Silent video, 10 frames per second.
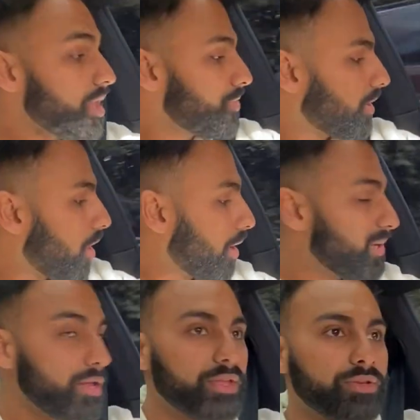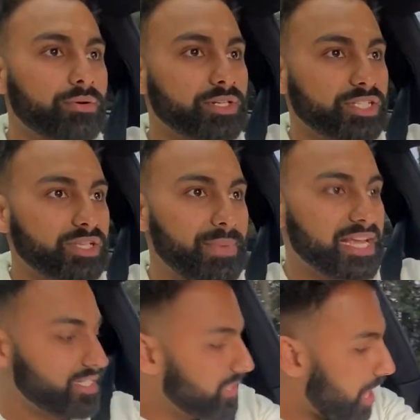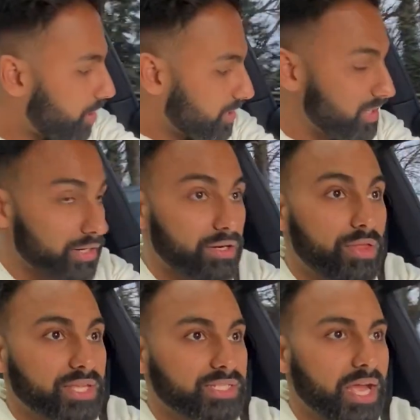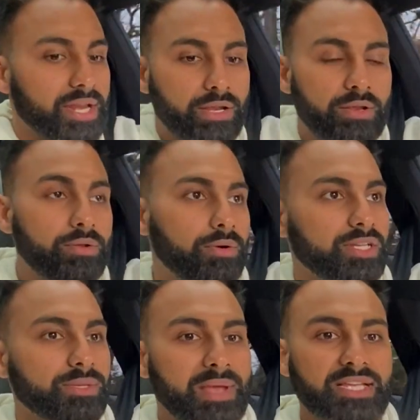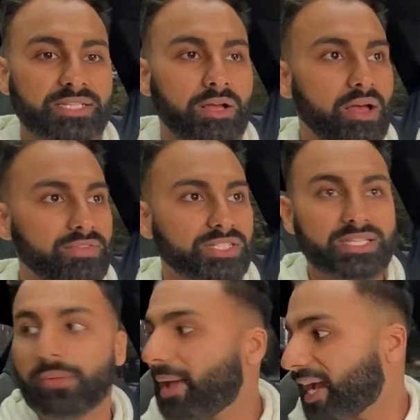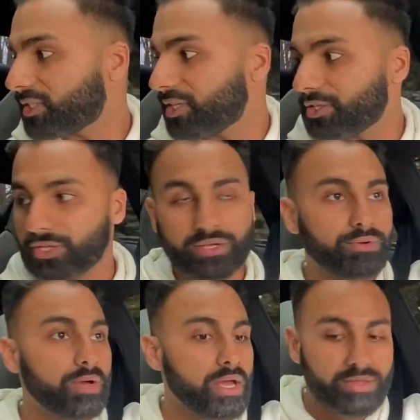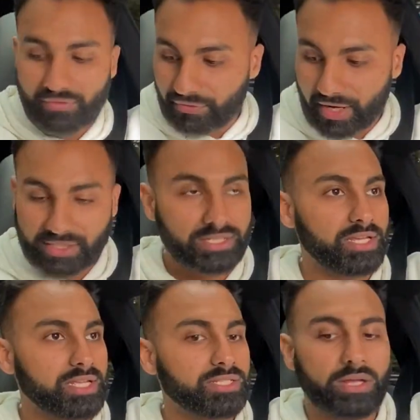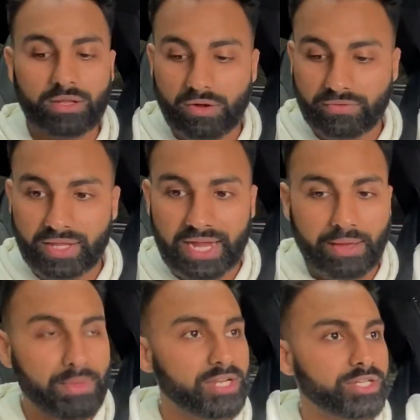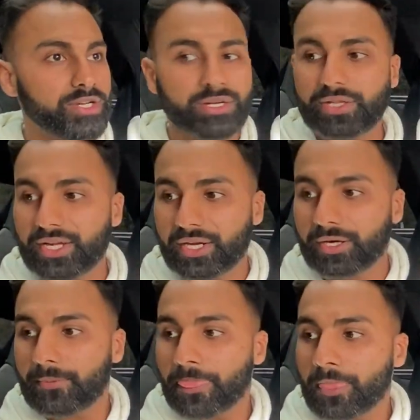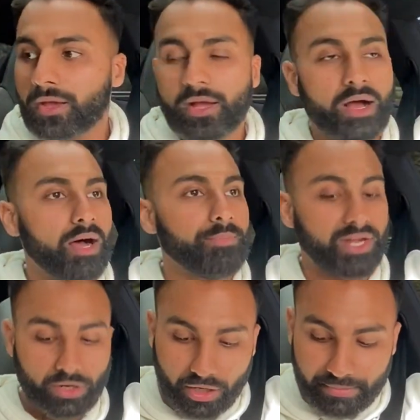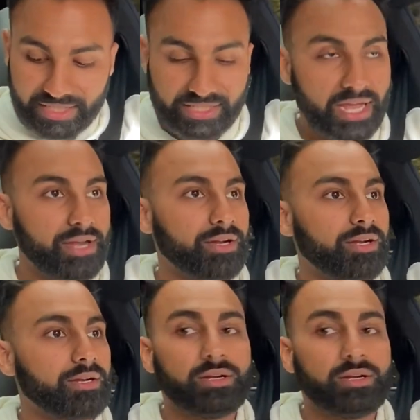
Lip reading: The carbon on the doors is amazing. The Alcantara on the side of the door is amazing. Obviously in the back seat too. The front seats all over, like I mentioned earlier. The carbon center,